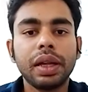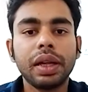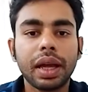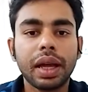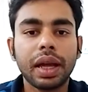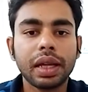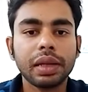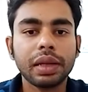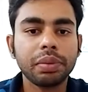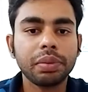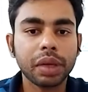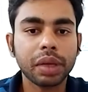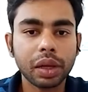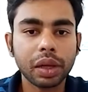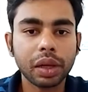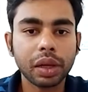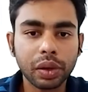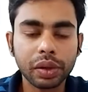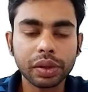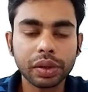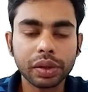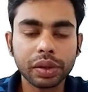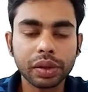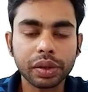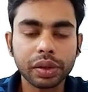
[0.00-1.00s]
And
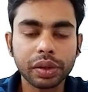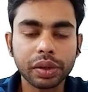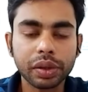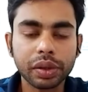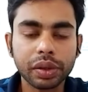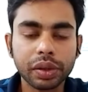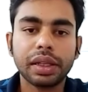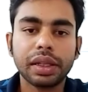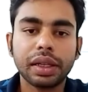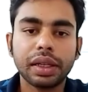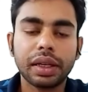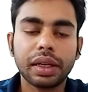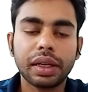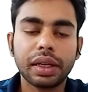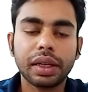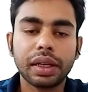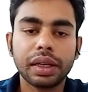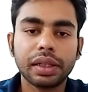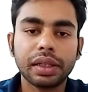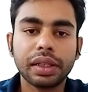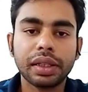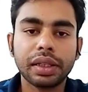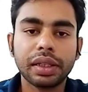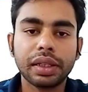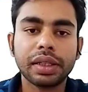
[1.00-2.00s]
because
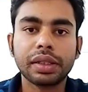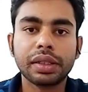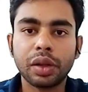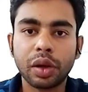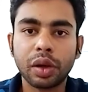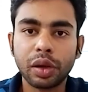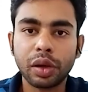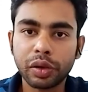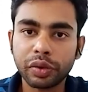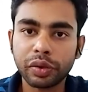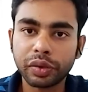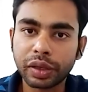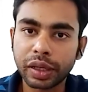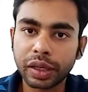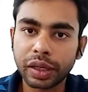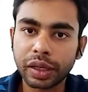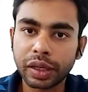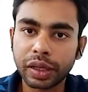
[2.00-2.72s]
there's a lot of